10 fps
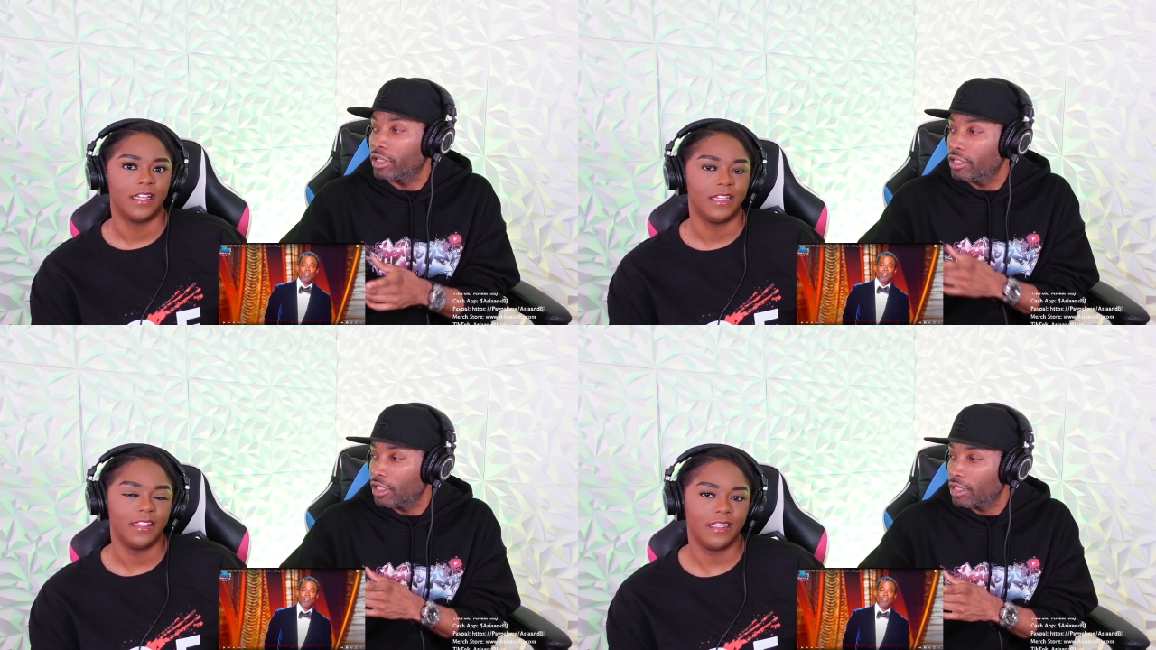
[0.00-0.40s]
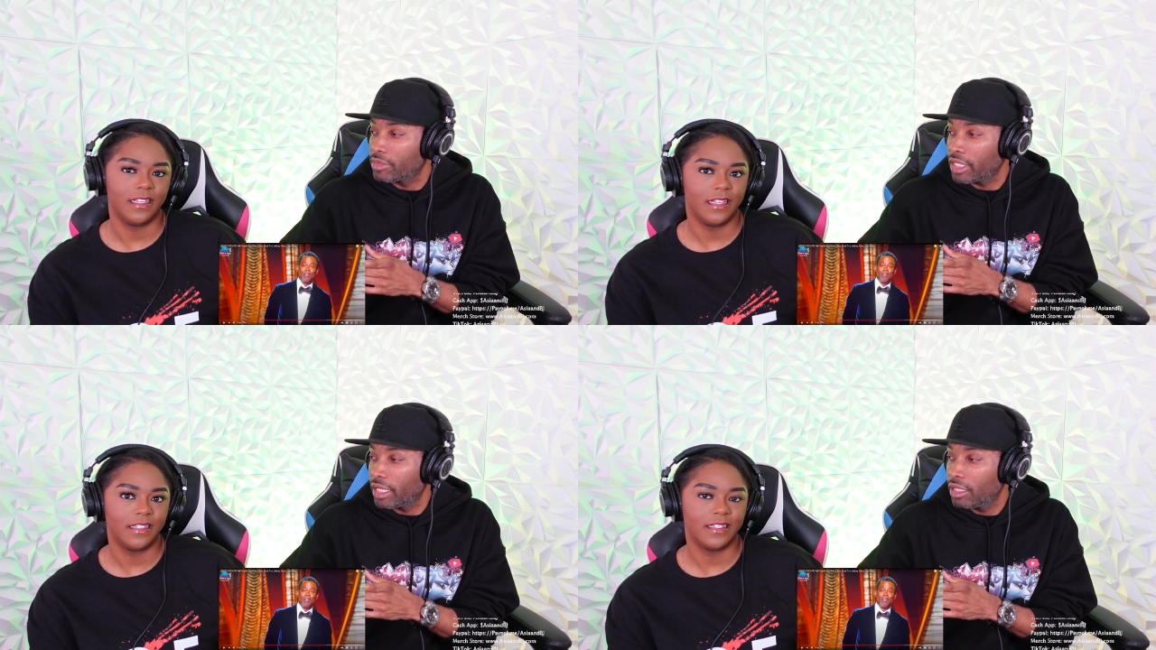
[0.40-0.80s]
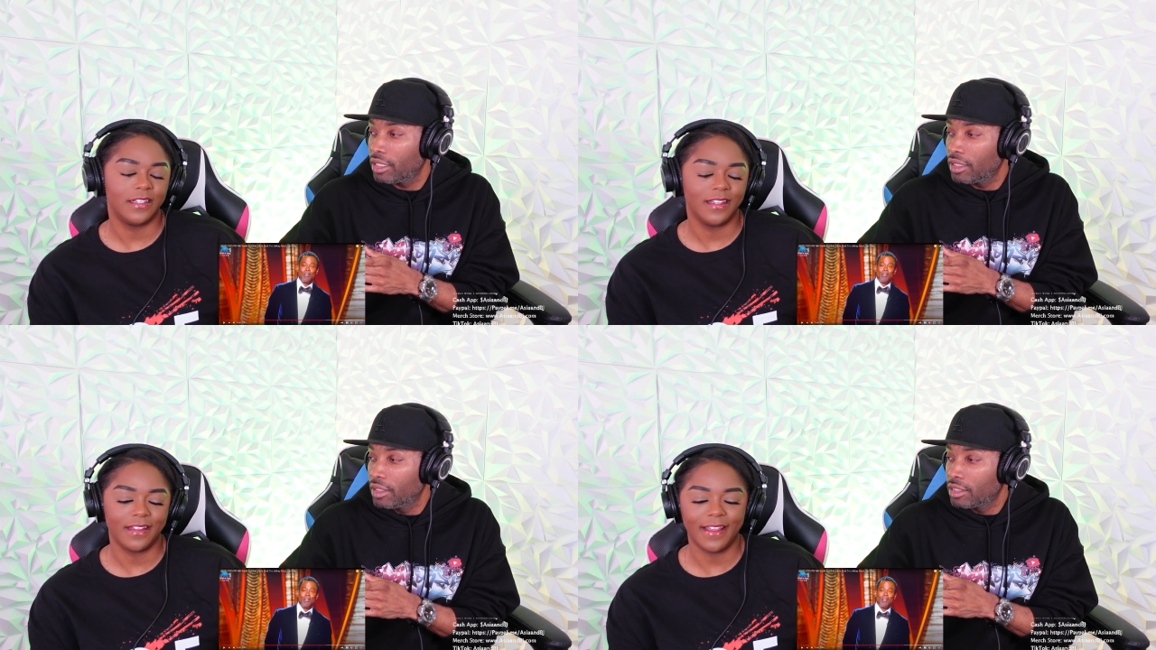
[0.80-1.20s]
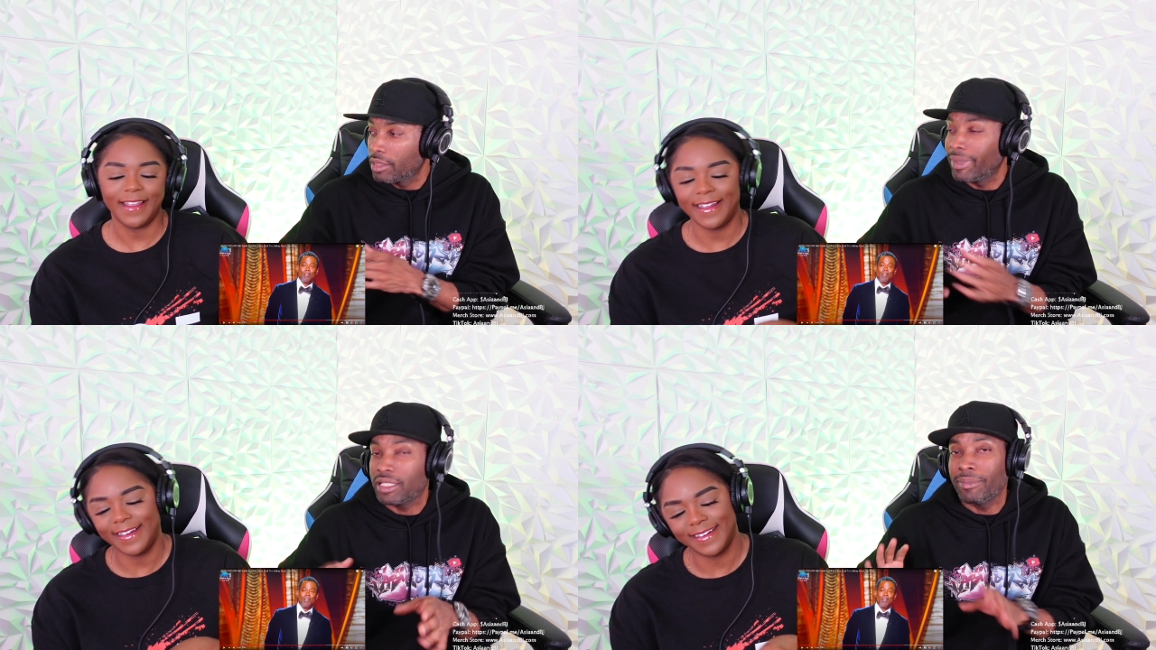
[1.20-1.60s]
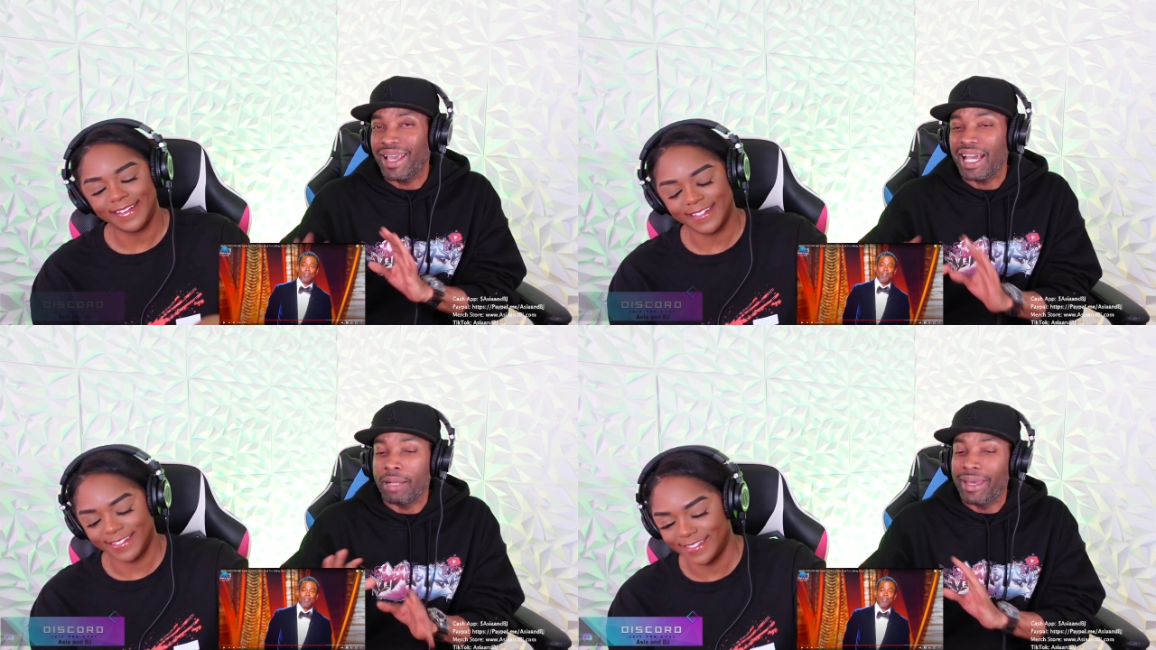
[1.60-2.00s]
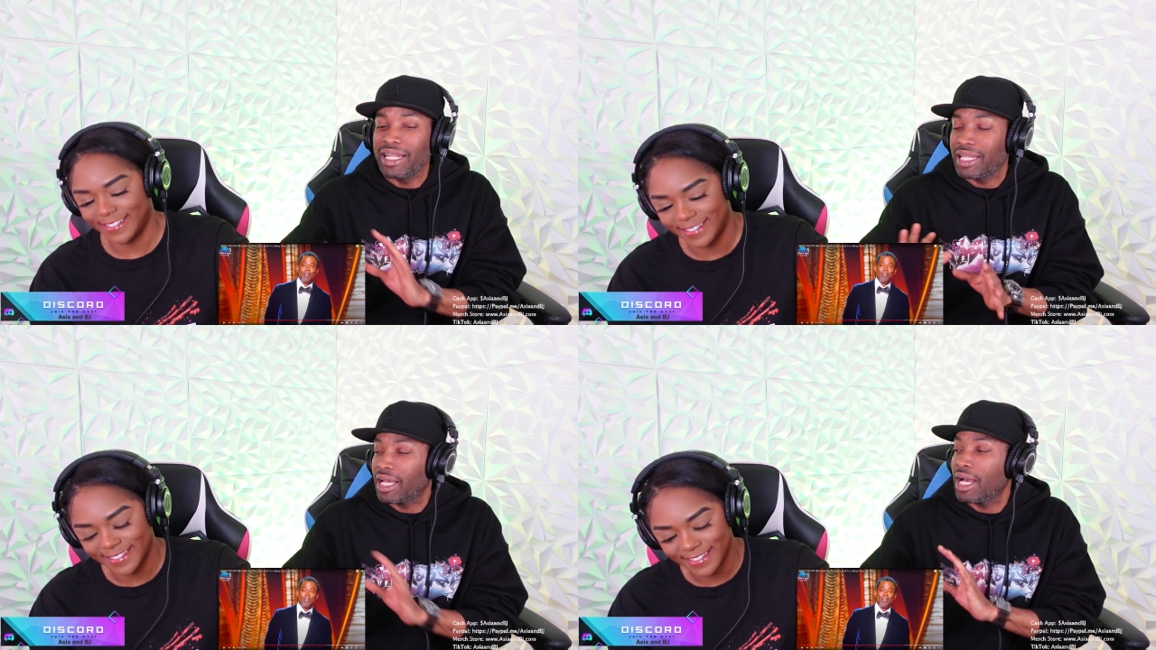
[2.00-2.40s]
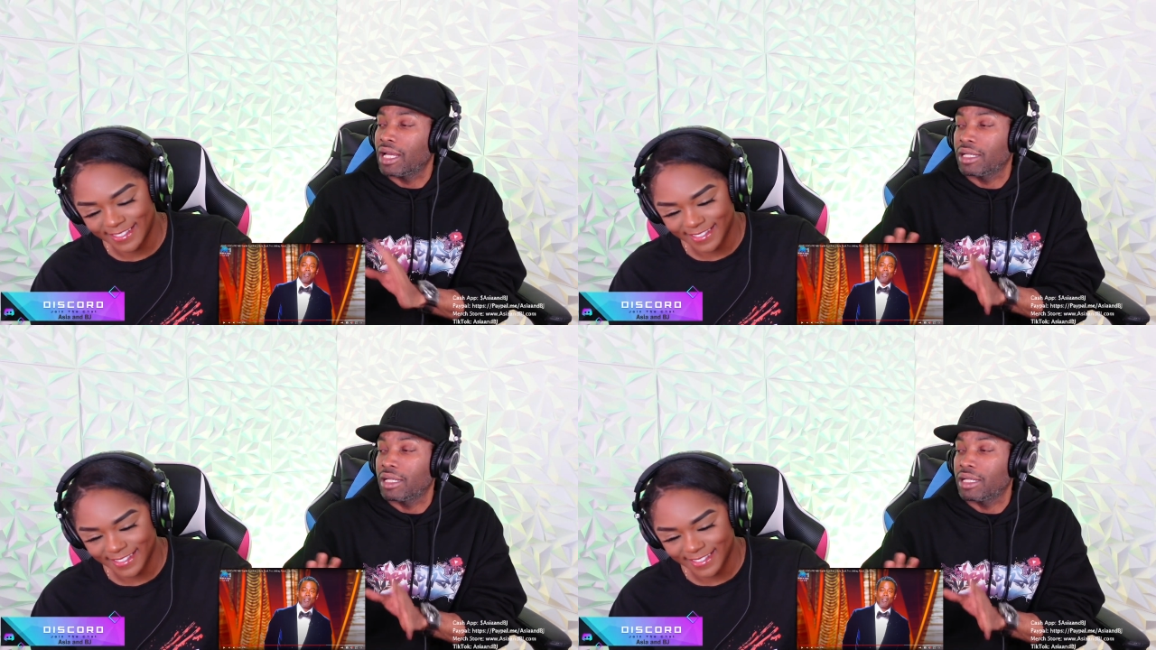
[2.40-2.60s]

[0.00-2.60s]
Speaker 1: You know what I'm saying? The, uh, to to ah. kind of make that kind